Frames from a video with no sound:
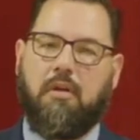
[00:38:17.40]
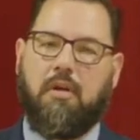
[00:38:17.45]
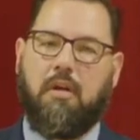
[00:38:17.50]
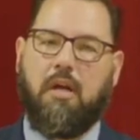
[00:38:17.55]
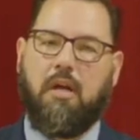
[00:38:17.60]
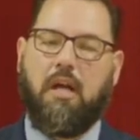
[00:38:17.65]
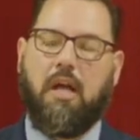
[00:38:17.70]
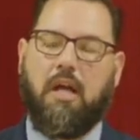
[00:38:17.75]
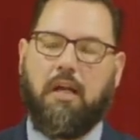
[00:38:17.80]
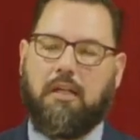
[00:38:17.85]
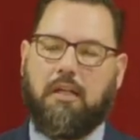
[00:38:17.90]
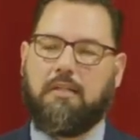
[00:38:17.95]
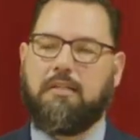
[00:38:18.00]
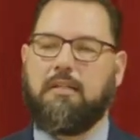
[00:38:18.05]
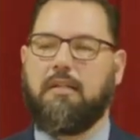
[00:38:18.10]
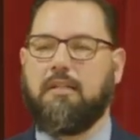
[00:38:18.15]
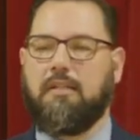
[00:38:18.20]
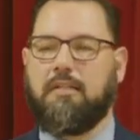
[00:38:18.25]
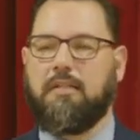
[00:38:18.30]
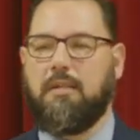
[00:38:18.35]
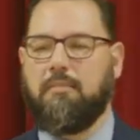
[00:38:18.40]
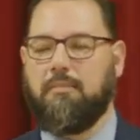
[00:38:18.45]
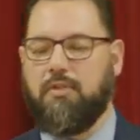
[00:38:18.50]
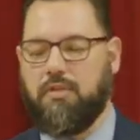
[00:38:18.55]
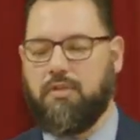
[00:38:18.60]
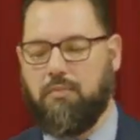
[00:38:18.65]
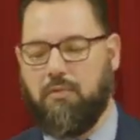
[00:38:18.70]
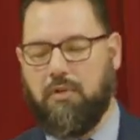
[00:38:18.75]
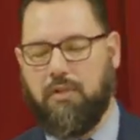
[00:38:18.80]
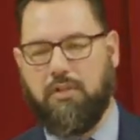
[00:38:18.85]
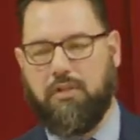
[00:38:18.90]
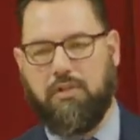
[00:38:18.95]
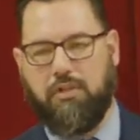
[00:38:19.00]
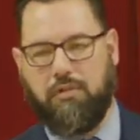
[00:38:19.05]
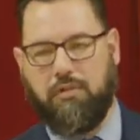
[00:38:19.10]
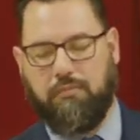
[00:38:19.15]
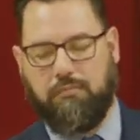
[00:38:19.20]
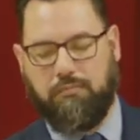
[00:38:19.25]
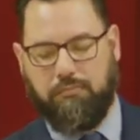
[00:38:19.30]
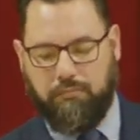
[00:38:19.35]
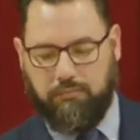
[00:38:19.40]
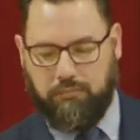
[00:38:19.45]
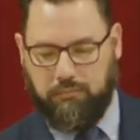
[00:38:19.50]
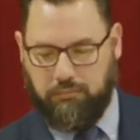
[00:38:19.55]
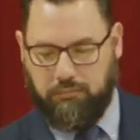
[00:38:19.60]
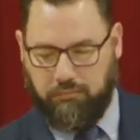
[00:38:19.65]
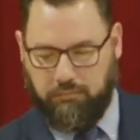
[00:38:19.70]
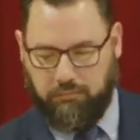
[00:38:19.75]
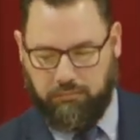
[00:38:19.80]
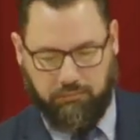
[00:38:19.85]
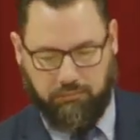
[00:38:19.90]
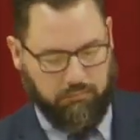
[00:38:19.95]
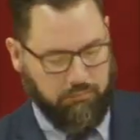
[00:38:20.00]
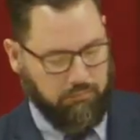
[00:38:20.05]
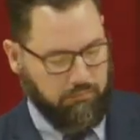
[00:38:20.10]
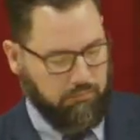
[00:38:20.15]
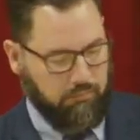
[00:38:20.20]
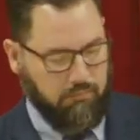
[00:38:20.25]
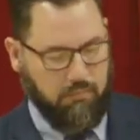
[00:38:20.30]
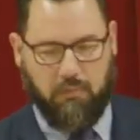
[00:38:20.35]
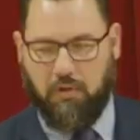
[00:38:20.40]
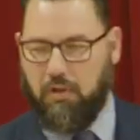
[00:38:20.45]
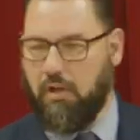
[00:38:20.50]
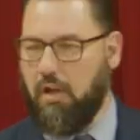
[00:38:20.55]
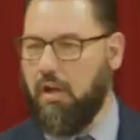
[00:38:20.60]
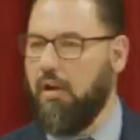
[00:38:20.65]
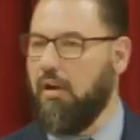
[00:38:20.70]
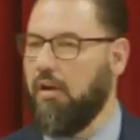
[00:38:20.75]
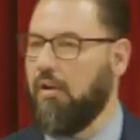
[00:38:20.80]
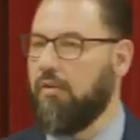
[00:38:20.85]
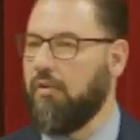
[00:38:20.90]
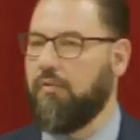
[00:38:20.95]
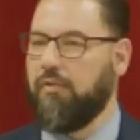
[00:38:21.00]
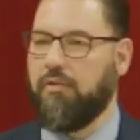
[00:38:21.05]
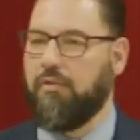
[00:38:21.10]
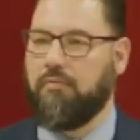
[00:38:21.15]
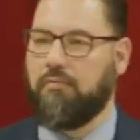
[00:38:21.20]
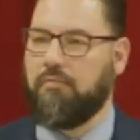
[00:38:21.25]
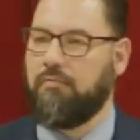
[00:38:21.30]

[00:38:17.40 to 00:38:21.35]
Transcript: I, I could say the same this morning to you. Not all of you.